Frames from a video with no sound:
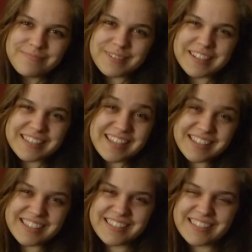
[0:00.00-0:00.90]
because
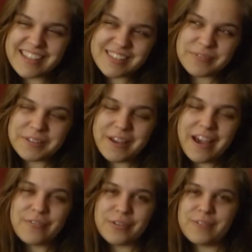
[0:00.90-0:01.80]
that's what you
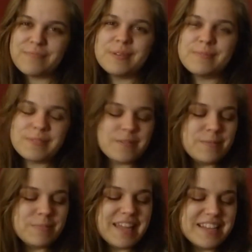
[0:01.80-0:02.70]
have. You have people who
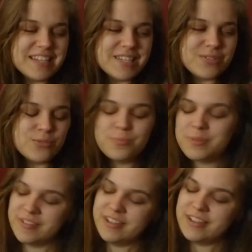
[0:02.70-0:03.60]
are blended soup
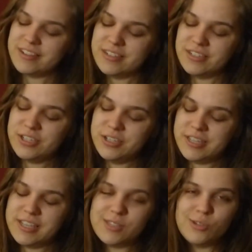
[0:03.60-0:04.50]
and
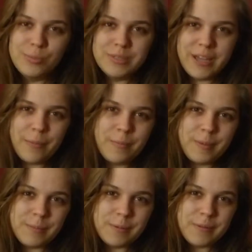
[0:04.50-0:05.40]
chunky soup type
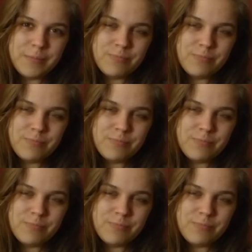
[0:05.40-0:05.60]
people.